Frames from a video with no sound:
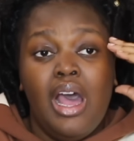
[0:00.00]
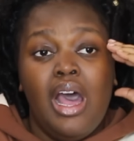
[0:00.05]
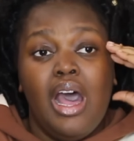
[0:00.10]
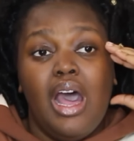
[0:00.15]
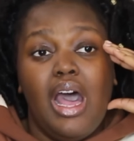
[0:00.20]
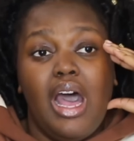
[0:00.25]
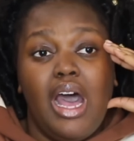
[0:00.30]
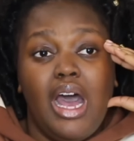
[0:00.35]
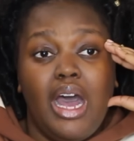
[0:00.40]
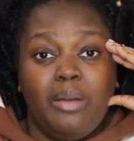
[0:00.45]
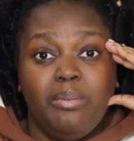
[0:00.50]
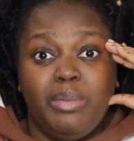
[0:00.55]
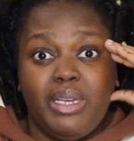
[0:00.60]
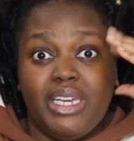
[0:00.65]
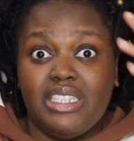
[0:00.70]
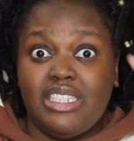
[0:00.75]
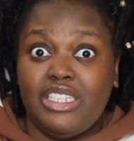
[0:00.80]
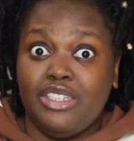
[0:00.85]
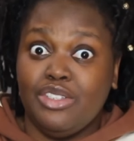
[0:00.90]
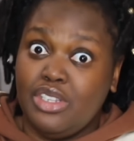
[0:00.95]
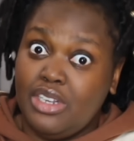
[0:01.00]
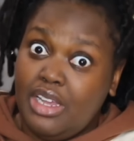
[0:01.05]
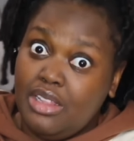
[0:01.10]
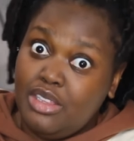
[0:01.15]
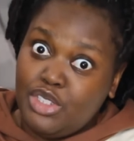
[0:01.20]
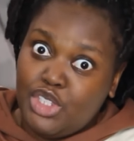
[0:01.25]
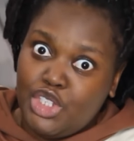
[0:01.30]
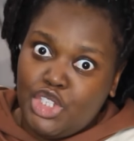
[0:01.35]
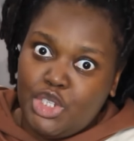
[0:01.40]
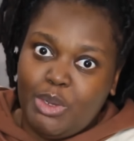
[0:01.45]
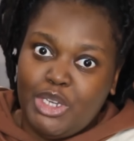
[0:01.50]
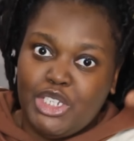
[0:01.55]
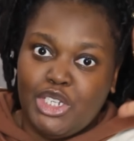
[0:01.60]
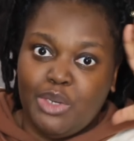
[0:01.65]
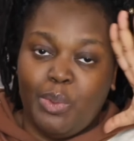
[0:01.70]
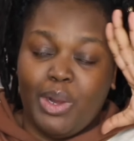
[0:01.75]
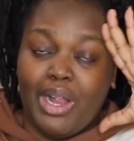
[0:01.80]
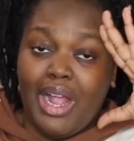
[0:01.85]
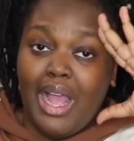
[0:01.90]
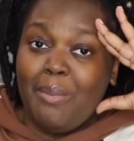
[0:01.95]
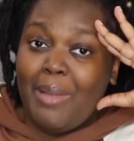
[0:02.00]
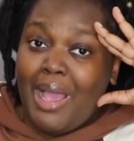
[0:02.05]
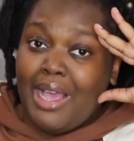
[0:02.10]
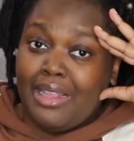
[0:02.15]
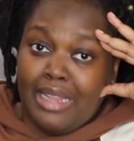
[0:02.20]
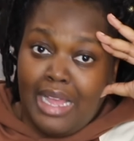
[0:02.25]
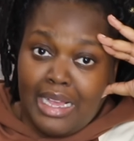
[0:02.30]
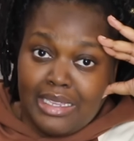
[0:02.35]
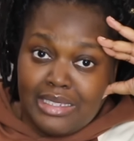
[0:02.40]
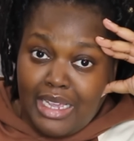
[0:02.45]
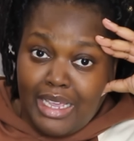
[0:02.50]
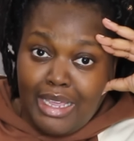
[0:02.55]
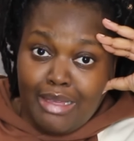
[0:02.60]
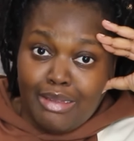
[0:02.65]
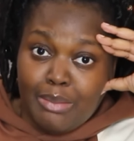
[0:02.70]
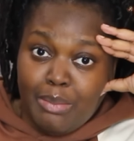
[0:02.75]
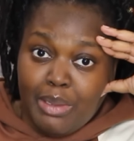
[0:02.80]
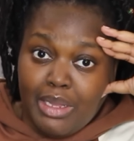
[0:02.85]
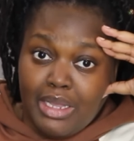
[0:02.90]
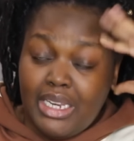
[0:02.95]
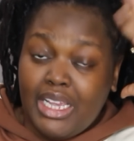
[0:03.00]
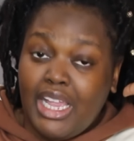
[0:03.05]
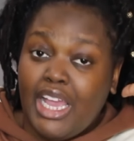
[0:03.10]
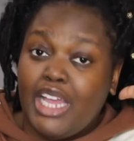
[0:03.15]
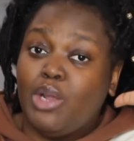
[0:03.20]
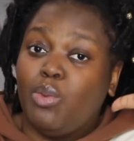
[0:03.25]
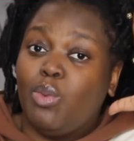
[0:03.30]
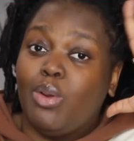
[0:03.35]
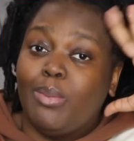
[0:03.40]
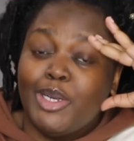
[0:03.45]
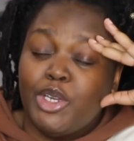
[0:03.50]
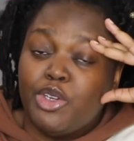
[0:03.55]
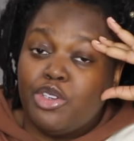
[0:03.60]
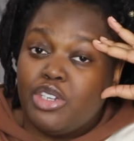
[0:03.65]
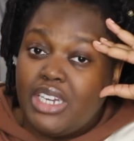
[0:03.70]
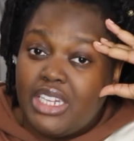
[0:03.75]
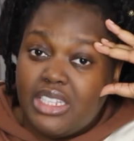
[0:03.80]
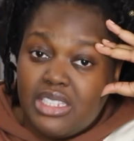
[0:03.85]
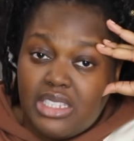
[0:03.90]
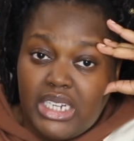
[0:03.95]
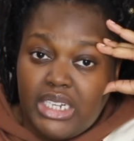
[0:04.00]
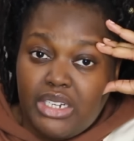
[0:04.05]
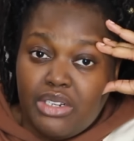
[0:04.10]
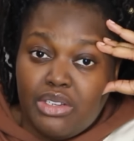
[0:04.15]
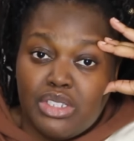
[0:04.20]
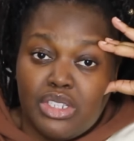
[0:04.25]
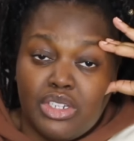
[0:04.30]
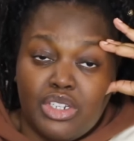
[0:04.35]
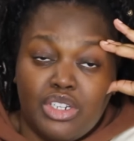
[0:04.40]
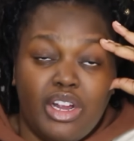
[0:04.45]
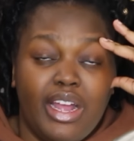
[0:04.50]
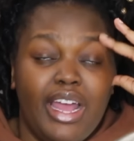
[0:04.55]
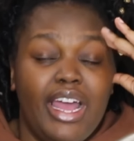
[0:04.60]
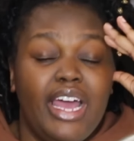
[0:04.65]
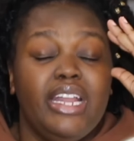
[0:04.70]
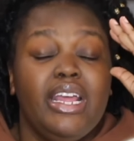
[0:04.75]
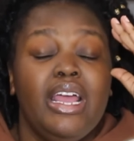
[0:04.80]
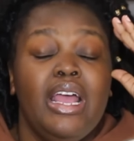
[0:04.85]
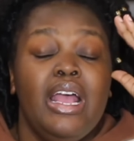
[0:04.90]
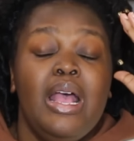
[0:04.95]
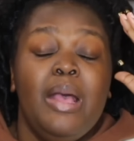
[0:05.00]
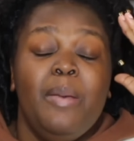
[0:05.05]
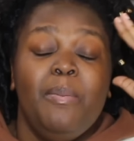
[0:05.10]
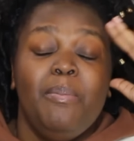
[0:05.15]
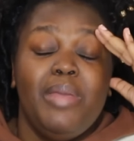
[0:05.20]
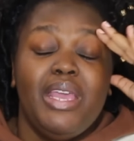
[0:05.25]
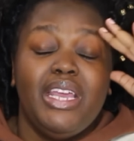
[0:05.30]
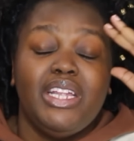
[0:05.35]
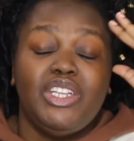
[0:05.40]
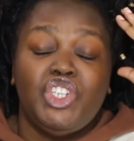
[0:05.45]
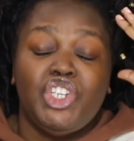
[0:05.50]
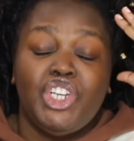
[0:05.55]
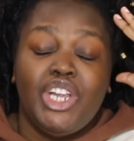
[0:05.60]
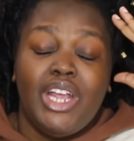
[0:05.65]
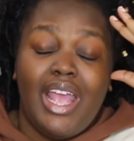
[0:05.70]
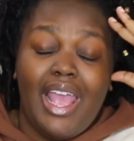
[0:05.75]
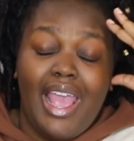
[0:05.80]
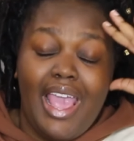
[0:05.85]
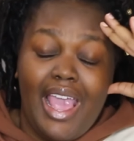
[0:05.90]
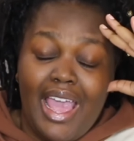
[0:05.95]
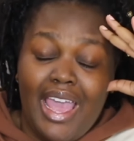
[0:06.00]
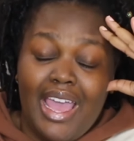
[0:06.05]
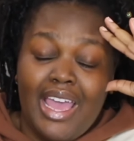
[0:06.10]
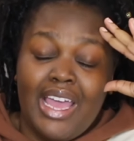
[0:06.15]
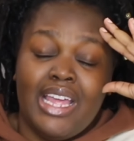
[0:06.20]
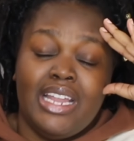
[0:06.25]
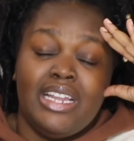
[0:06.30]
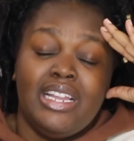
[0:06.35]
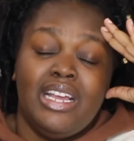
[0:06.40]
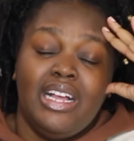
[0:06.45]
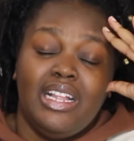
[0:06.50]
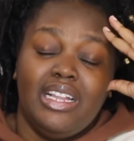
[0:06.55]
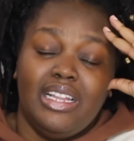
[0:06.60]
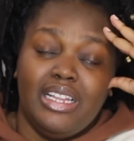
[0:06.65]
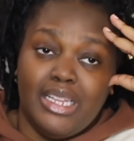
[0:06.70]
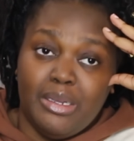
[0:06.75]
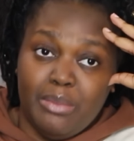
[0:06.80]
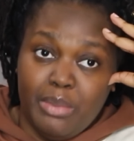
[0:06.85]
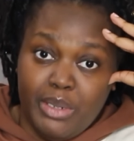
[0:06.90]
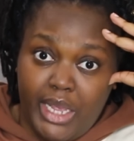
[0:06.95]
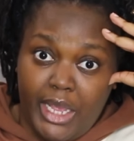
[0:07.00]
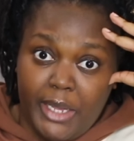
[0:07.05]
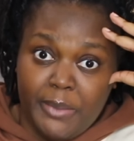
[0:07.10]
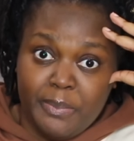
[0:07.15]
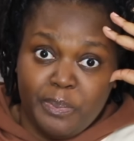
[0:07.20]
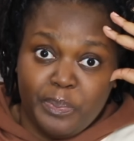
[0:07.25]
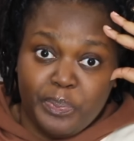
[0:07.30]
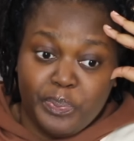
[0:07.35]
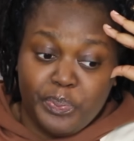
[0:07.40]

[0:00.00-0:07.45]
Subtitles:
Because here's another situation where a man lacks accountability and a woman creates scenarios in her head. Mitch and Liberty.